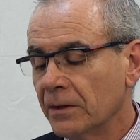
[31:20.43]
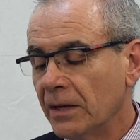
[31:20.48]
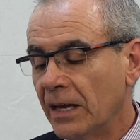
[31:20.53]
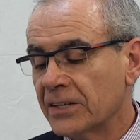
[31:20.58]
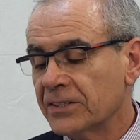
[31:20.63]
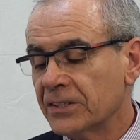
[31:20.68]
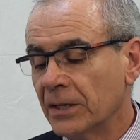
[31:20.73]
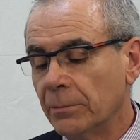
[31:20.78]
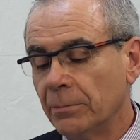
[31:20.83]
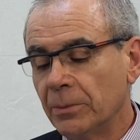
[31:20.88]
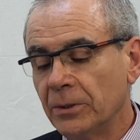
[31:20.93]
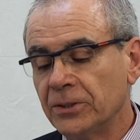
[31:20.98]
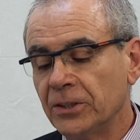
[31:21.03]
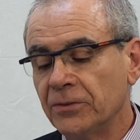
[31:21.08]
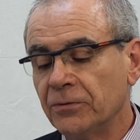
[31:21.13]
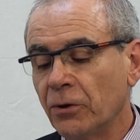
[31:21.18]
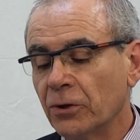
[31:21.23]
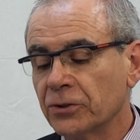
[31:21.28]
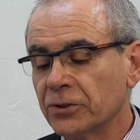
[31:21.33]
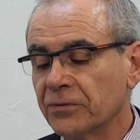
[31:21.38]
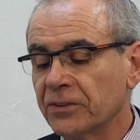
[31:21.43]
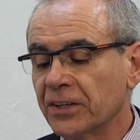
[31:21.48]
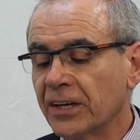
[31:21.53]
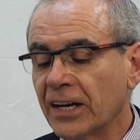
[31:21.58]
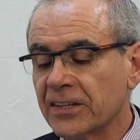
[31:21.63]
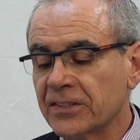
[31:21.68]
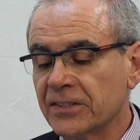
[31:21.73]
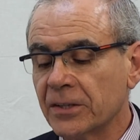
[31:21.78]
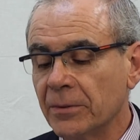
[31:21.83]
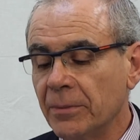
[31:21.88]
Example, the voice of the
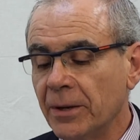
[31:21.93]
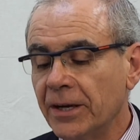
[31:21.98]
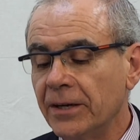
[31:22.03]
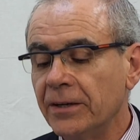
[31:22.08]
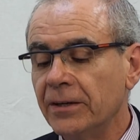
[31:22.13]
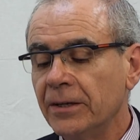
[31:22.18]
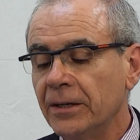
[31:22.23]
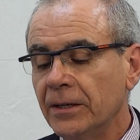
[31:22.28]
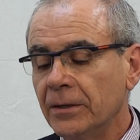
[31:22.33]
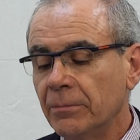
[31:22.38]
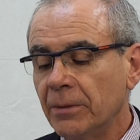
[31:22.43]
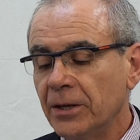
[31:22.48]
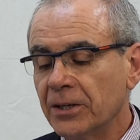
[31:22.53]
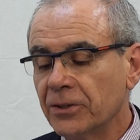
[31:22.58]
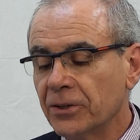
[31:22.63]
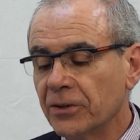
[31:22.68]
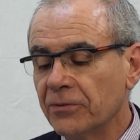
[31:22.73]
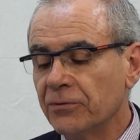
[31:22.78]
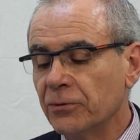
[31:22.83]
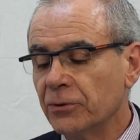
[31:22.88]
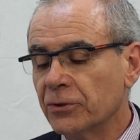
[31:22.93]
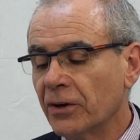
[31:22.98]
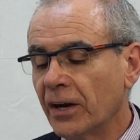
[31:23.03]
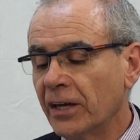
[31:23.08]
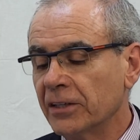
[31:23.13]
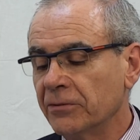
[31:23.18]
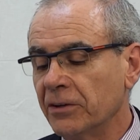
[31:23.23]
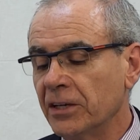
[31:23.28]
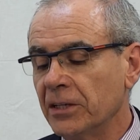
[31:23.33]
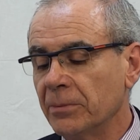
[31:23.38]
customer may give you the
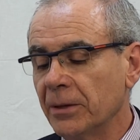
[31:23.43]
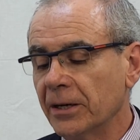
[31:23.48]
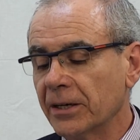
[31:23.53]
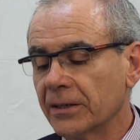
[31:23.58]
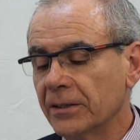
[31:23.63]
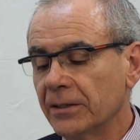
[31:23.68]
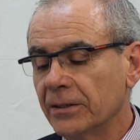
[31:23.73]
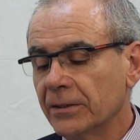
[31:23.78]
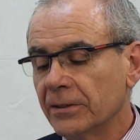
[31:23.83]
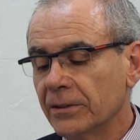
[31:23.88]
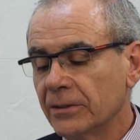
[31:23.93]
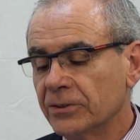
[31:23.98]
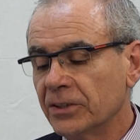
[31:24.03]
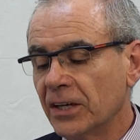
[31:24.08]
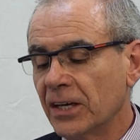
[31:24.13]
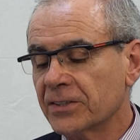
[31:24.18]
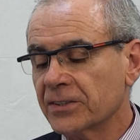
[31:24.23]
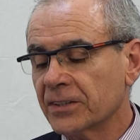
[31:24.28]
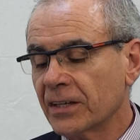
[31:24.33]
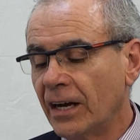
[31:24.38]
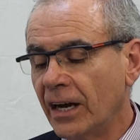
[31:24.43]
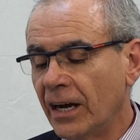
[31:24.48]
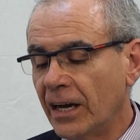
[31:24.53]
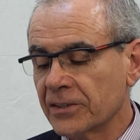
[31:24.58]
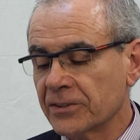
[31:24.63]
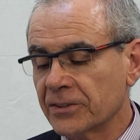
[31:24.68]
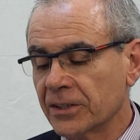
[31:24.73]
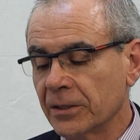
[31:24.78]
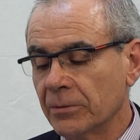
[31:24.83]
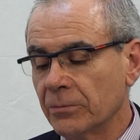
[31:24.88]
right feedback. Just
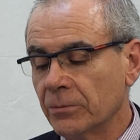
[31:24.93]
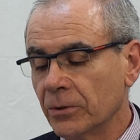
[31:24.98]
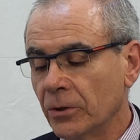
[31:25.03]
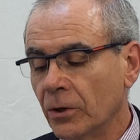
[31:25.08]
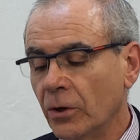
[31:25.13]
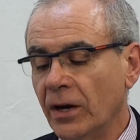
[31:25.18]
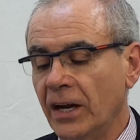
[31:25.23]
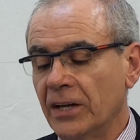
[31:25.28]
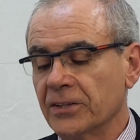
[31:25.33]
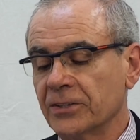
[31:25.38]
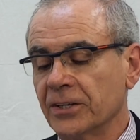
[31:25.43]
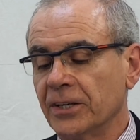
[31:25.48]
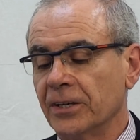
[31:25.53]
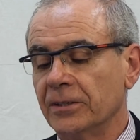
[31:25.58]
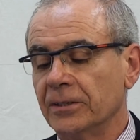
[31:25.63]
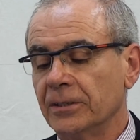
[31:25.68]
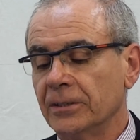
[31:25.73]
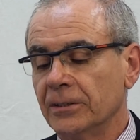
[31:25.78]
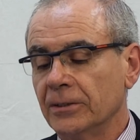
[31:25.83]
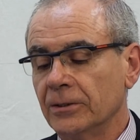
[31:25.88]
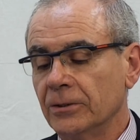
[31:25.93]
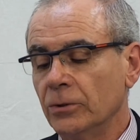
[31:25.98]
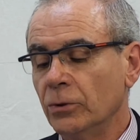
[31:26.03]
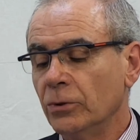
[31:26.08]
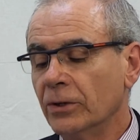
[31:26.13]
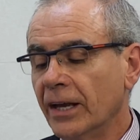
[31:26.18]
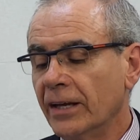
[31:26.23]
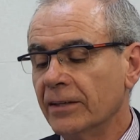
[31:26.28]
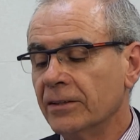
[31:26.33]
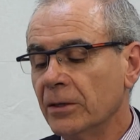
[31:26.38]
ask him or ask her.
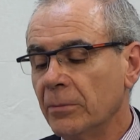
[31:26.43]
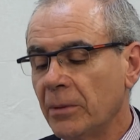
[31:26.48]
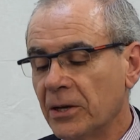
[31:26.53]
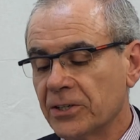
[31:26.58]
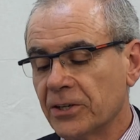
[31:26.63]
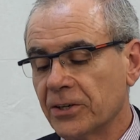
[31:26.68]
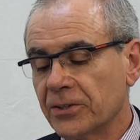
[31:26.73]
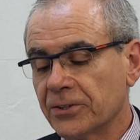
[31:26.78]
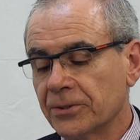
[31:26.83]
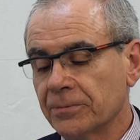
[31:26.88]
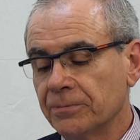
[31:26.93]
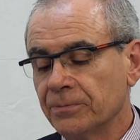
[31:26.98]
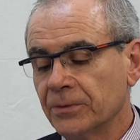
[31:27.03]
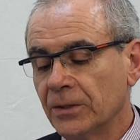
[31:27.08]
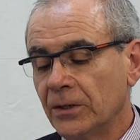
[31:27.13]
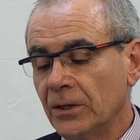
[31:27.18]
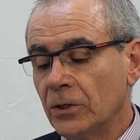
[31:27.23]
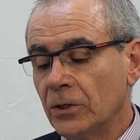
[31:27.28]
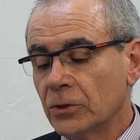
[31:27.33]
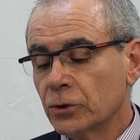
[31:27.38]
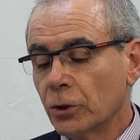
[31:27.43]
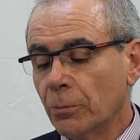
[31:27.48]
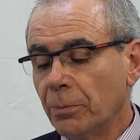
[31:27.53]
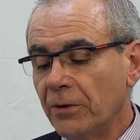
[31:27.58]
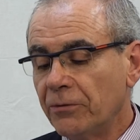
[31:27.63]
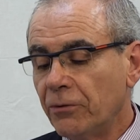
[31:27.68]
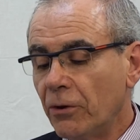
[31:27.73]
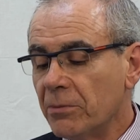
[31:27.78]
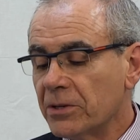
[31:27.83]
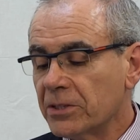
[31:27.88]
You'll get the measures. So
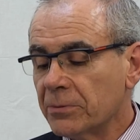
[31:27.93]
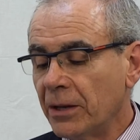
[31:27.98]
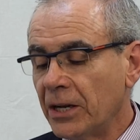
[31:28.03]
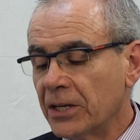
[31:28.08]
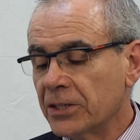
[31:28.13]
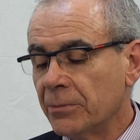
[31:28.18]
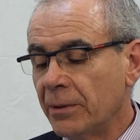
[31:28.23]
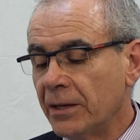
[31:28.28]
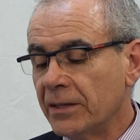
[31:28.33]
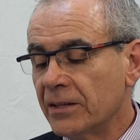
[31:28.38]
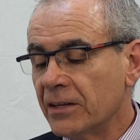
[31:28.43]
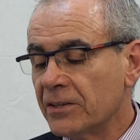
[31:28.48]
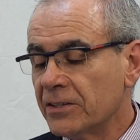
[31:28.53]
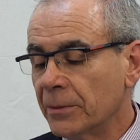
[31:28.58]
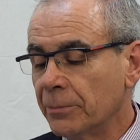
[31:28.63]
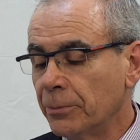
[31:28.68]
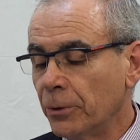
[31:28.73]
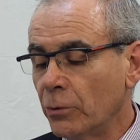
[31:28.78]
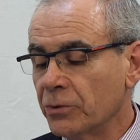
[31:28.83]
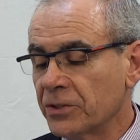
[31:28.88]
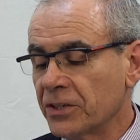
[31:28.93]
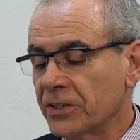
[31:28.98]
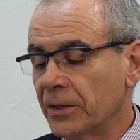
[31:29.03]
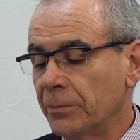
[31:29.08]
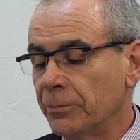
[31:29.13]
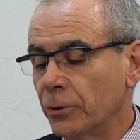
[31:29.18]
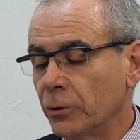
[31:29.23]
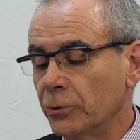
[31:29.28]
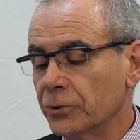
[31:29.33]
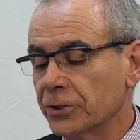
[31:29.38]
performance management is a process
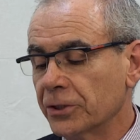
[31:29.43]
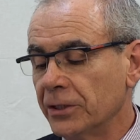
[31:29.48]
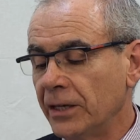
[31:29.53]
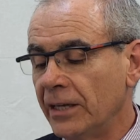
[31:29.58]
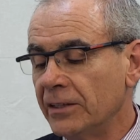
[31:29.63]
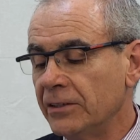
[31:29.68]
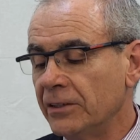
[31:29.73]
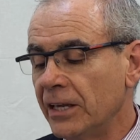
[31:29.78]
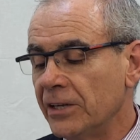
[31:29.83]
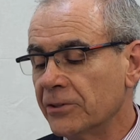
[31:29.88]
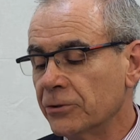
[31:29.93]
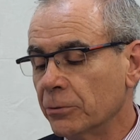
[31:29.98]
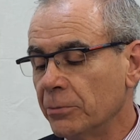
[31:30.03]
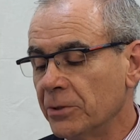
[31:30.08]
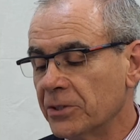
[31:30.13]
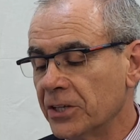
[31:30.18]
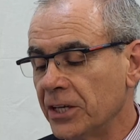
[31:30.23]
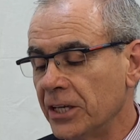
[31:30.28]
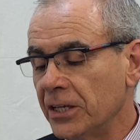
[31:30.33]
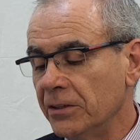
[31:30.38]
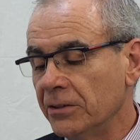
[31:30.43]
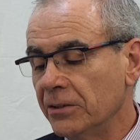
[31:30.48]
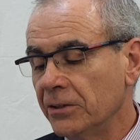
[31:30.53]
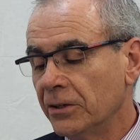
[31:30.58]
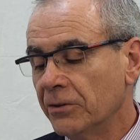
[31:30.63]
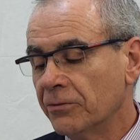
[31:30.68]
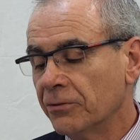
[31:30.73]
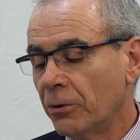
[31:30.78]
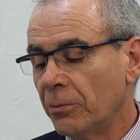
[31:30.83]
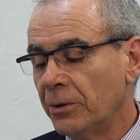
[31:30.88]
approach and needs to be seen
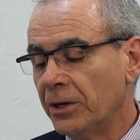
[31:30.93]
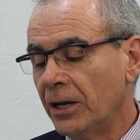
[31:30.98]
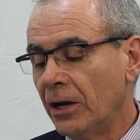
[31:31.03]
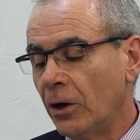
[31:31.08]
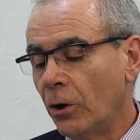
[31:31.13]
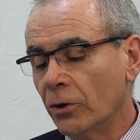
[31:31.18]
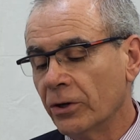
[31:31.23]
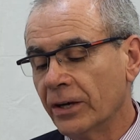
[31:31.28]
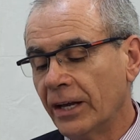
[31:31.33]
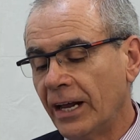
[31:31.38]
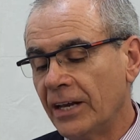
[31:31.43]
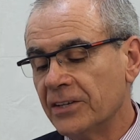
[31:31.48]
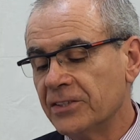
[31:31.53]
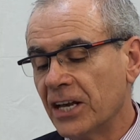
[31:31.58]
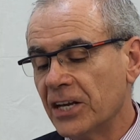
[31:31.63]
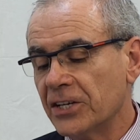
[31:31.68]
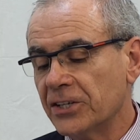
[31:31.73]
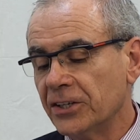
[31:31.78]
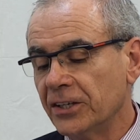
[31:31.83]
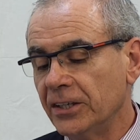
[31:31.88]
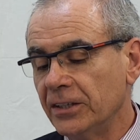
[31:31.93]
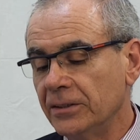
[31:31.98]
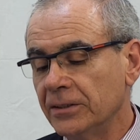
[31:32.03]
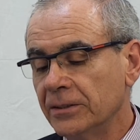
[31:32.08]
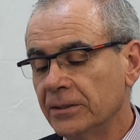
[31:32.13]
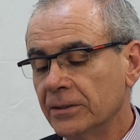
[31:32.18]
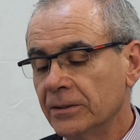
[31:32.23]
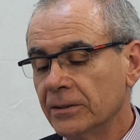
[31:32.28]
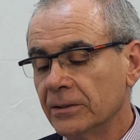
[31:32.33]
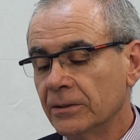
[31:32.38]
from an organizational,
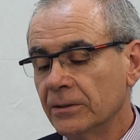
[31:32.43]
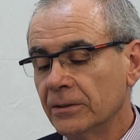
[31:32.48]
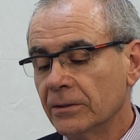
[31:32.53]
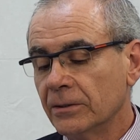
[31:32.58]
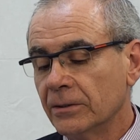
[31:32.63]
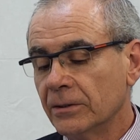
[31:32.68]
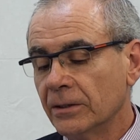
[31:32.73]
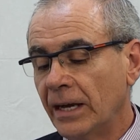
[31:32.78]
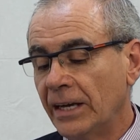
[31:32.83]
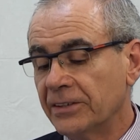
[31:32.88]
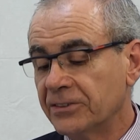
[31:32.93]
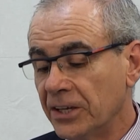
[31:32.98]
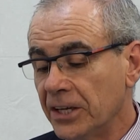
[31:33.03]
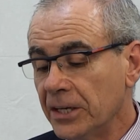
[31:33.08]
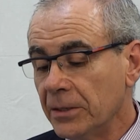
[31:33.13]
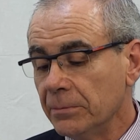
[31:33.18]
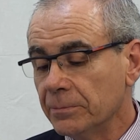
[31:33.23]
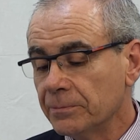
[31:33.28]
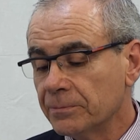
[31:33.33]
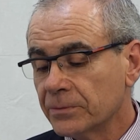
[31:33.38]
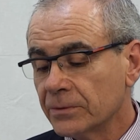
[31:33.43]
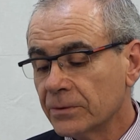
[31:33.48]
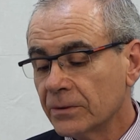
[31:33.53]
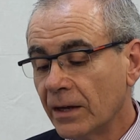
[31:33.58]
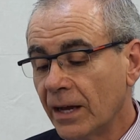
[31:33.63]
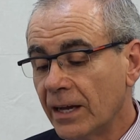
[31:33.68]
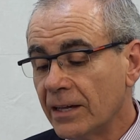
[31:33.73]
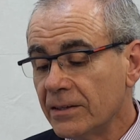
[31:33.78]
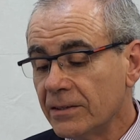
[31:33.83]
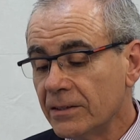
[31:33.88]
a team,
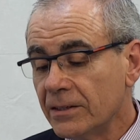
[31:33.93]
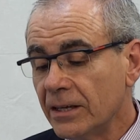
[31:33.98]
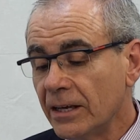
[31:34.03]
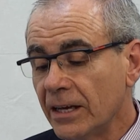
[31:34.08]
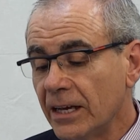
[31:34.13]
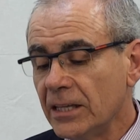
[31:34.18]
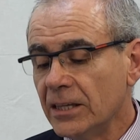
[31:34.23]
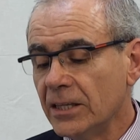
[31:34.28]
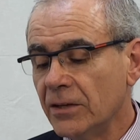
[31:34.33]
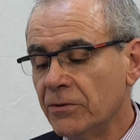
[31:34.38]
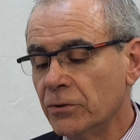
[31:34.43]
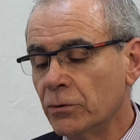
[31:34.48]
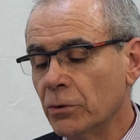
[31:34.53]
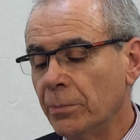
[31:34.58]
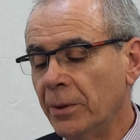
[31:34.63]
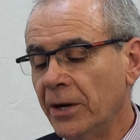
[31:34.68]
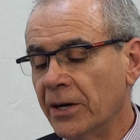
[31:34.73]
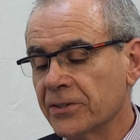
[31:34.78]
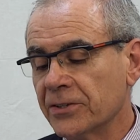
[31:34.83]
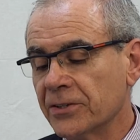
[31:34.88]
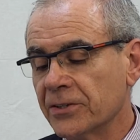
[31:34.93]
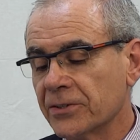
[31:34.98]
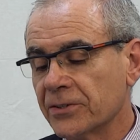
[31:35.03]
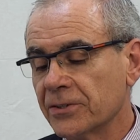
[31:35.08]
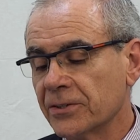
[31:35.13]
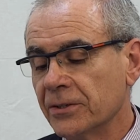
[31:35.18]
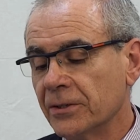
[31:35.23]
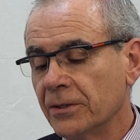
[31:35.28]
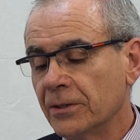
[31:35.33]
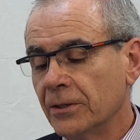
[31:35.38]
and the individual
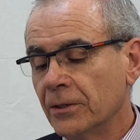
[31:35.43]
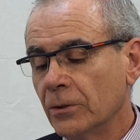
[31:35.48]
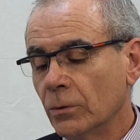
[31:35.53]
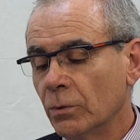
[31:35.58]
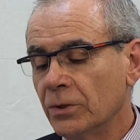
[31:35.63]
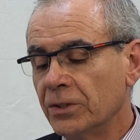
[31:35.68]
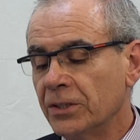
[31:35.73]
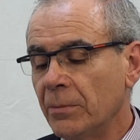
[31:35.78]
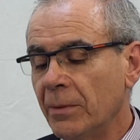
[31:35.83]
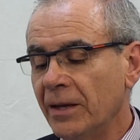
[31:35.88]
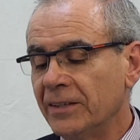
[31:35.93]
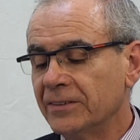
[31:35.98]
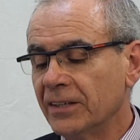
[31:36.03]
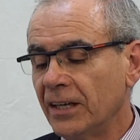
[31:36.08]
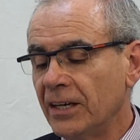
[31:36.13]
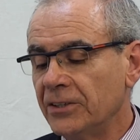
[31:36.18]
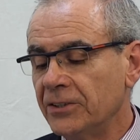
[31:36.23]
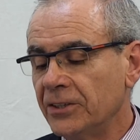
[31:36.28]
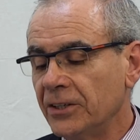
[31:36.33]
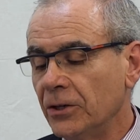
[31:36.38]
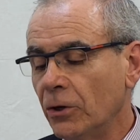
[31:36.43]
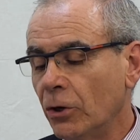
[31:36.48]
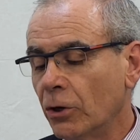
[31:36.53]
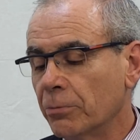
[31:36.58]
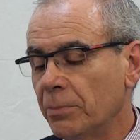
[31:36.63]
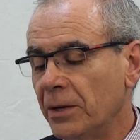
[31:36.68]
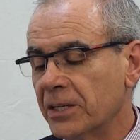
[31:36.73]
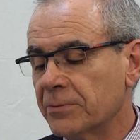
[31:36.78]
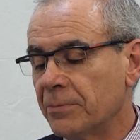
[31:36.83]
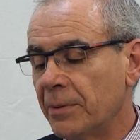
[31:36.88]
persons with the mentality
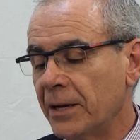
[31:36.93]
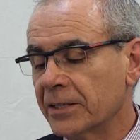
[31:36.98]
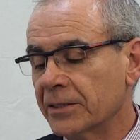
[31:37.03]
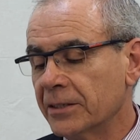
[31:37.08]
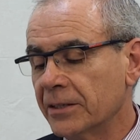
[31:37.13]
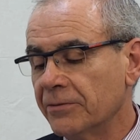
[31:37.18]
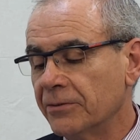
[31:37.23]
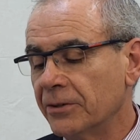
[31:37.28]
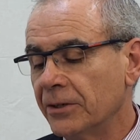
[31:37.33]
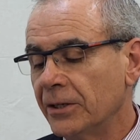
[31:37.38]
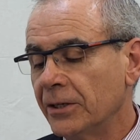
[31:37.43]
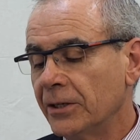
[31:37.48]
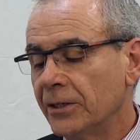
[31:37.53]
or perspective